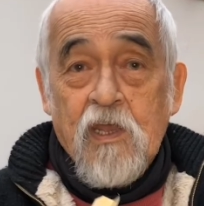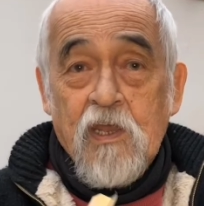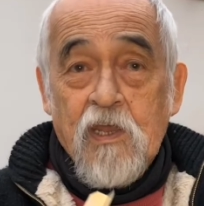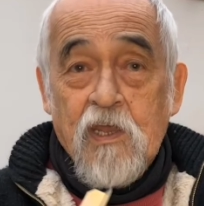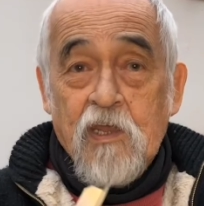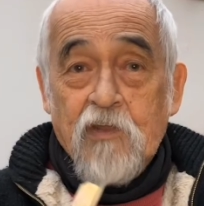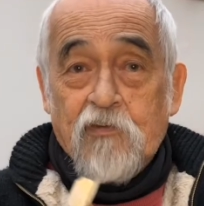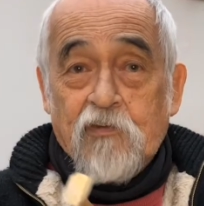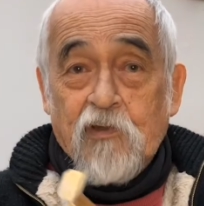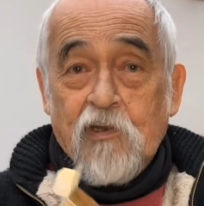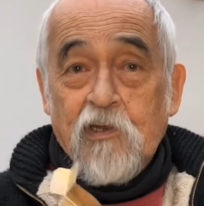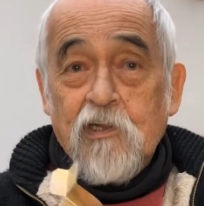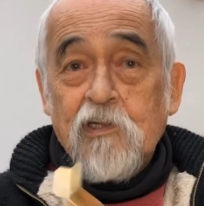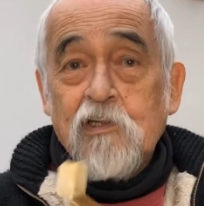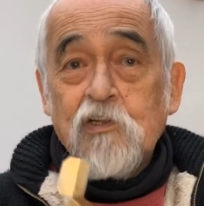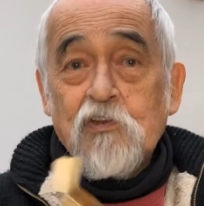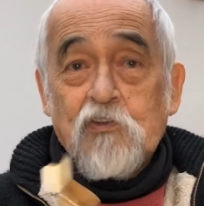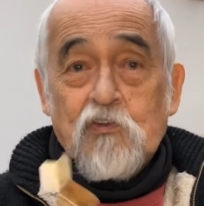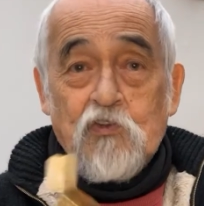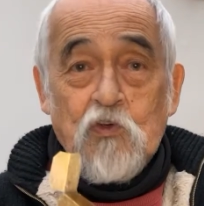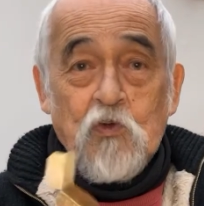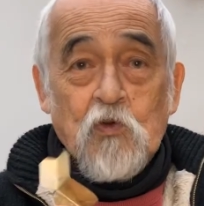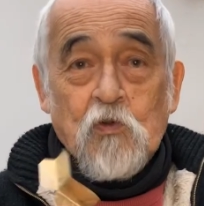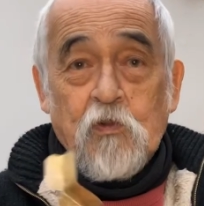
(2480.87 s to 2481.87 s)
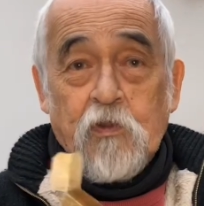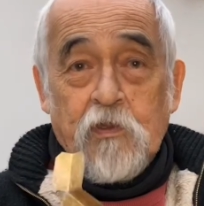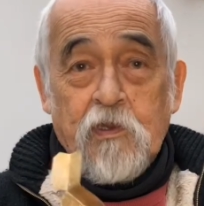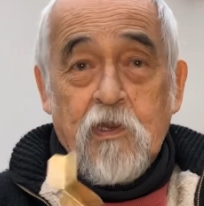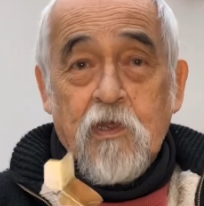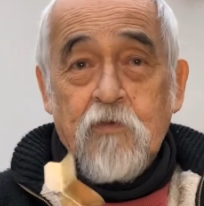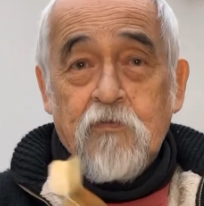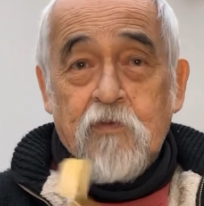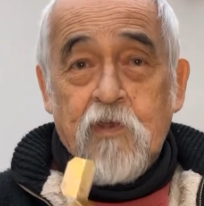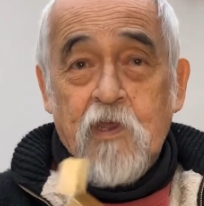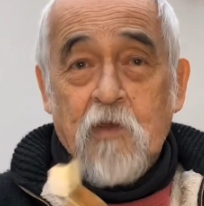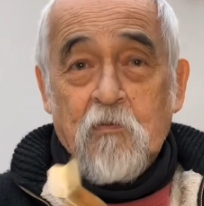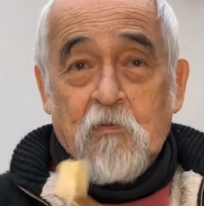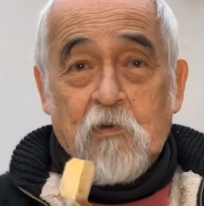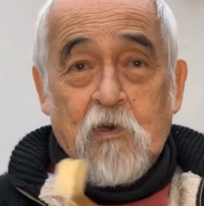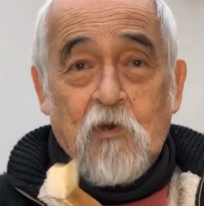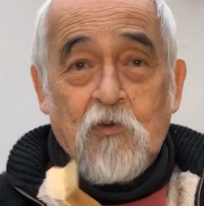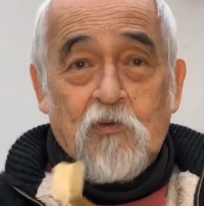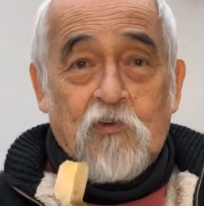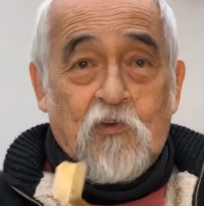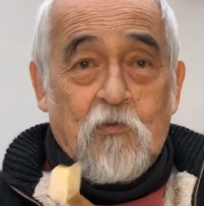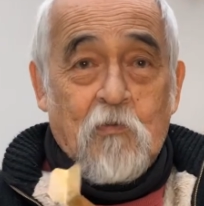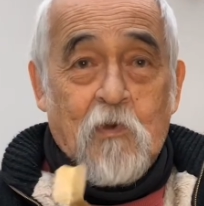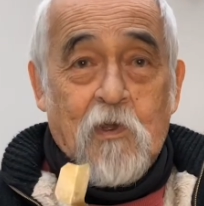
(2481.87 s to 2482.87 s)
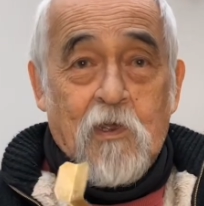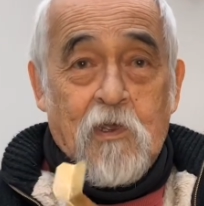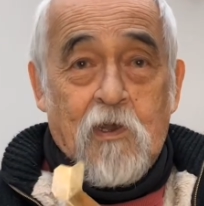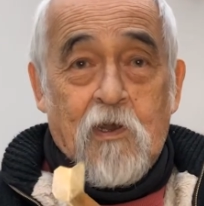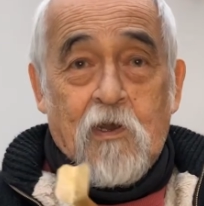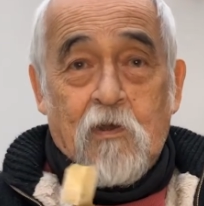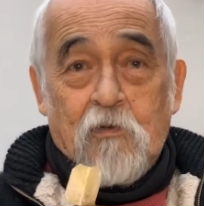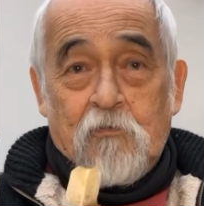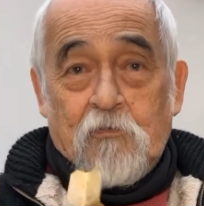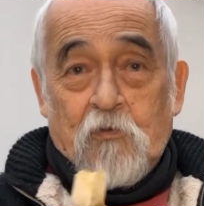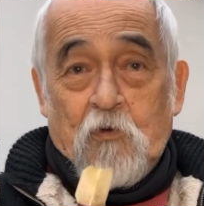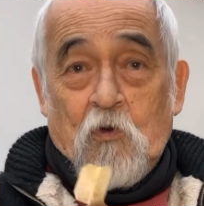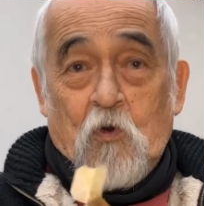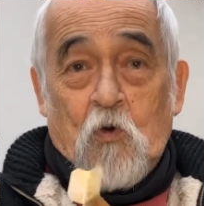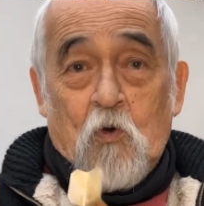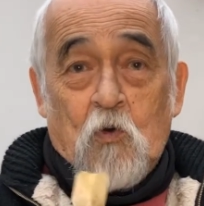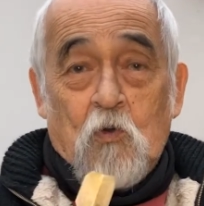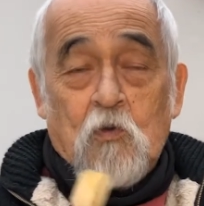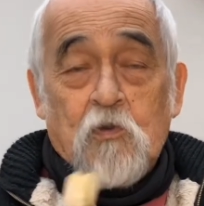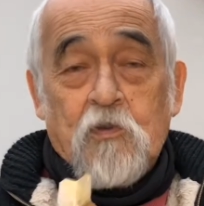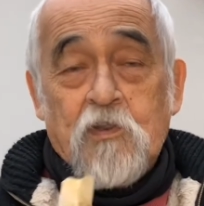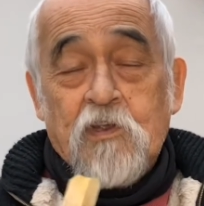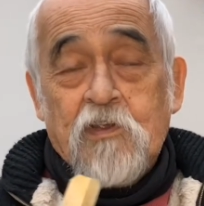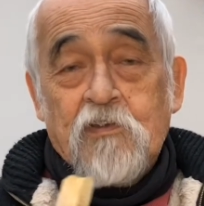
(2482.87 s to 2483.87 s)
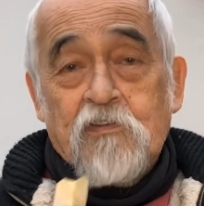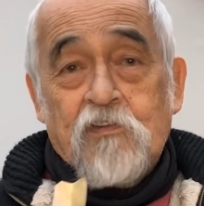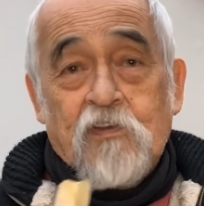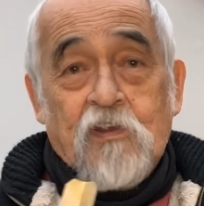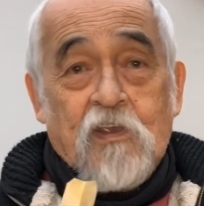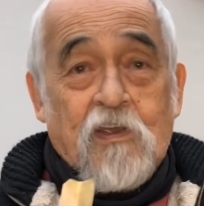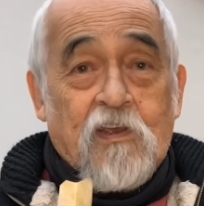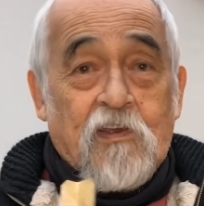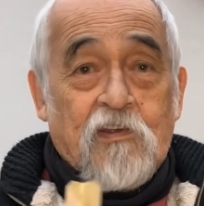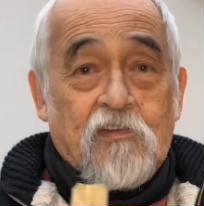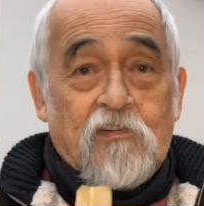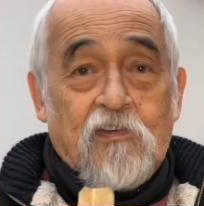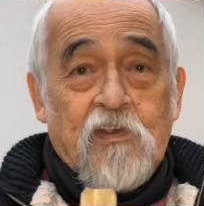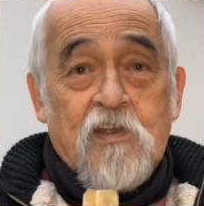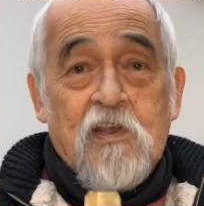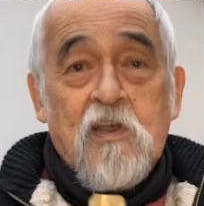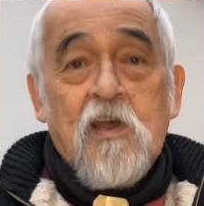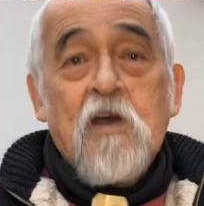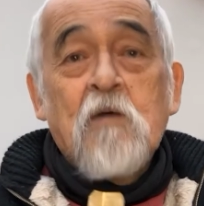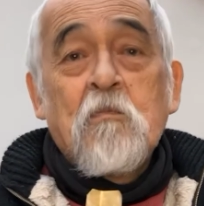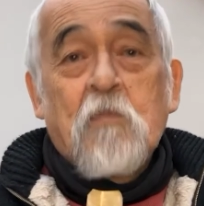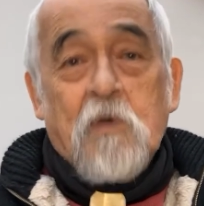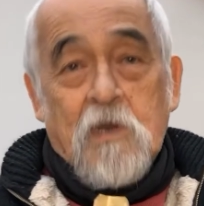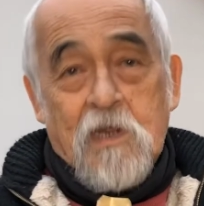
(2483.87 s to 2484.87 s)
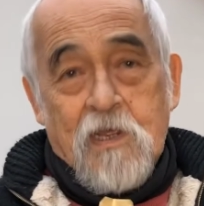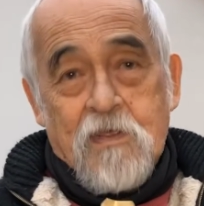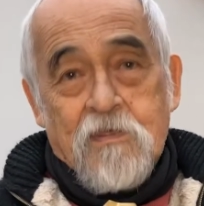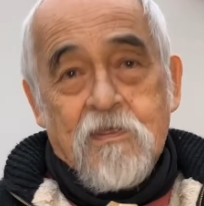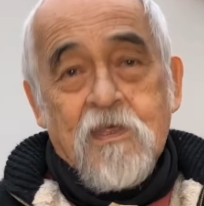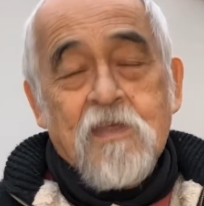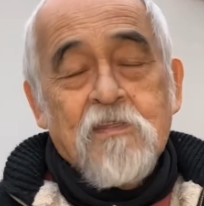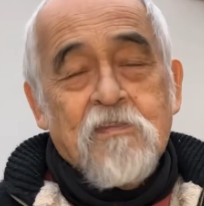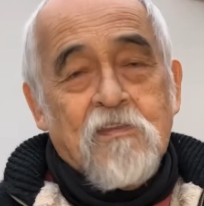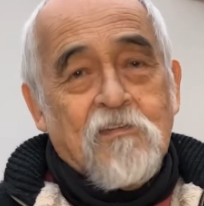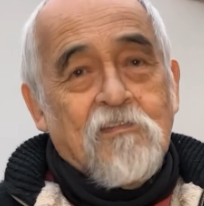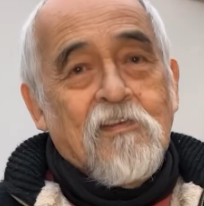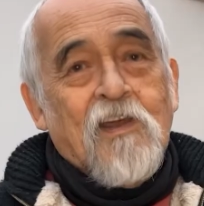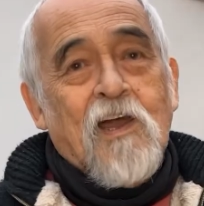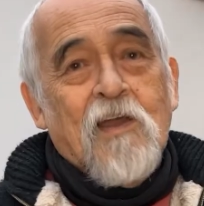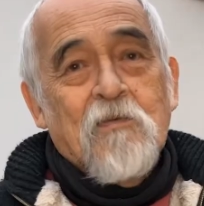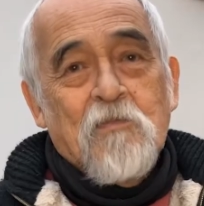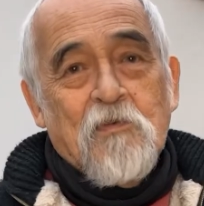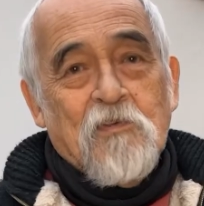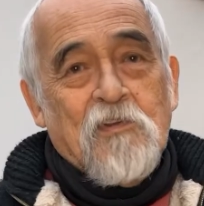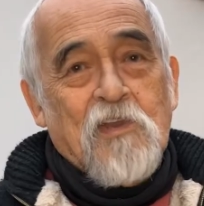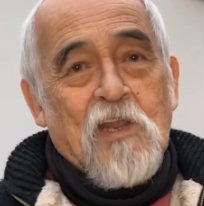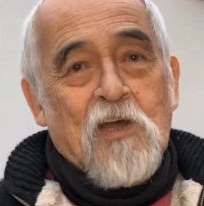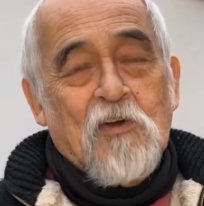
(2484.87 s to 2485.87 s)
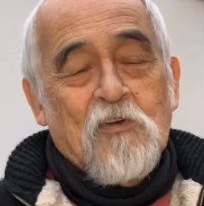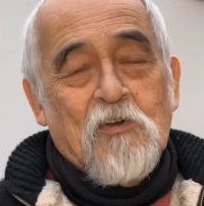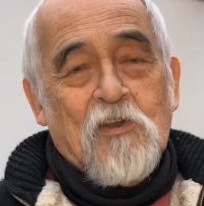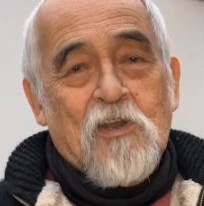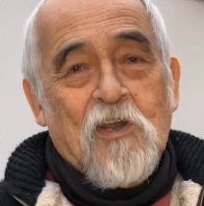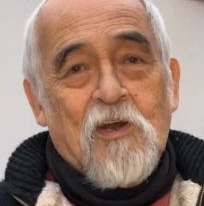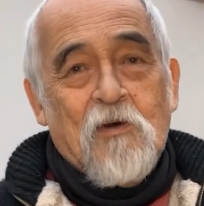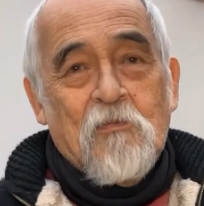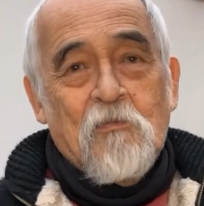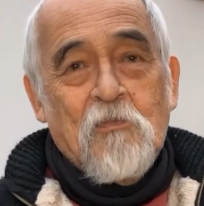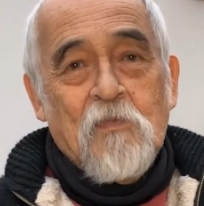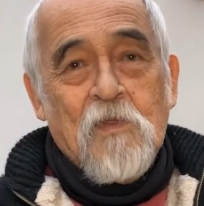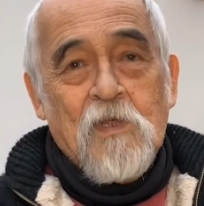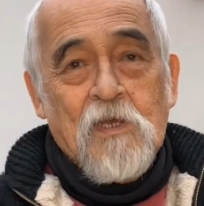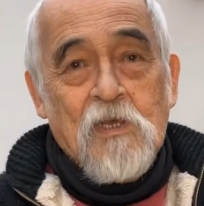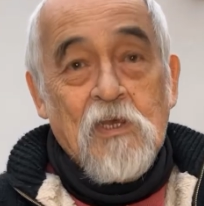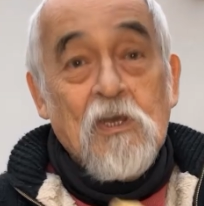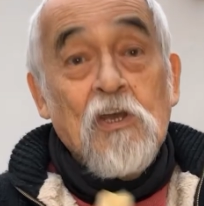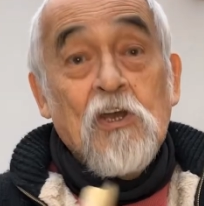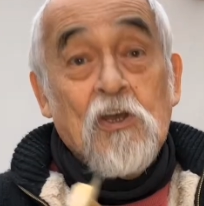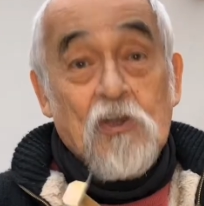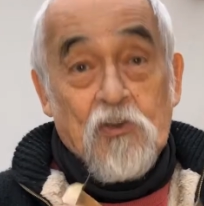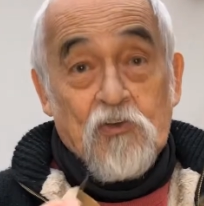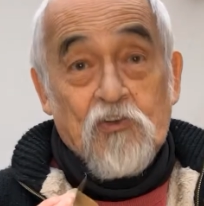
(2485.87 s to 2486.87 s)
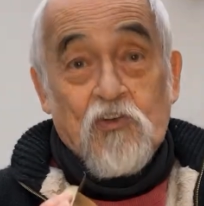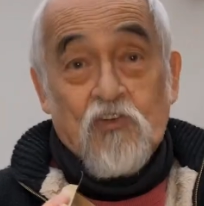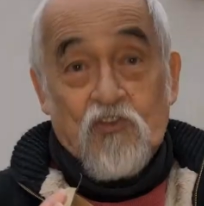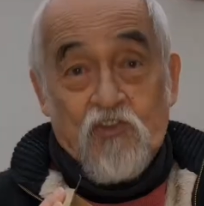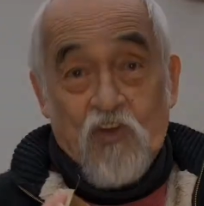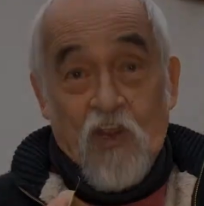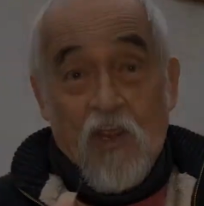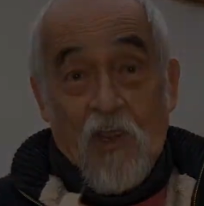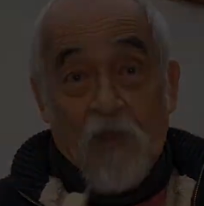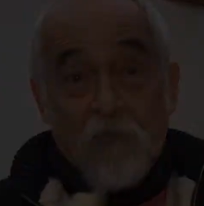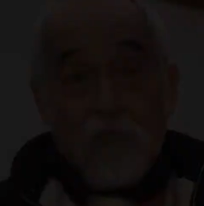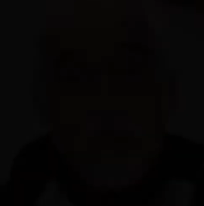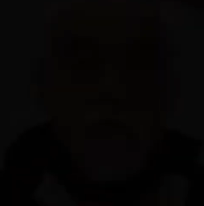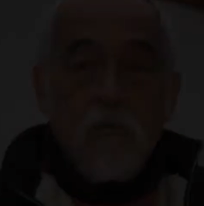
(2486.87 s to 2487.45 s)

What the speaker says: It's a little tool that I've kept close to my heart for all these years, but I think the time has now come to share.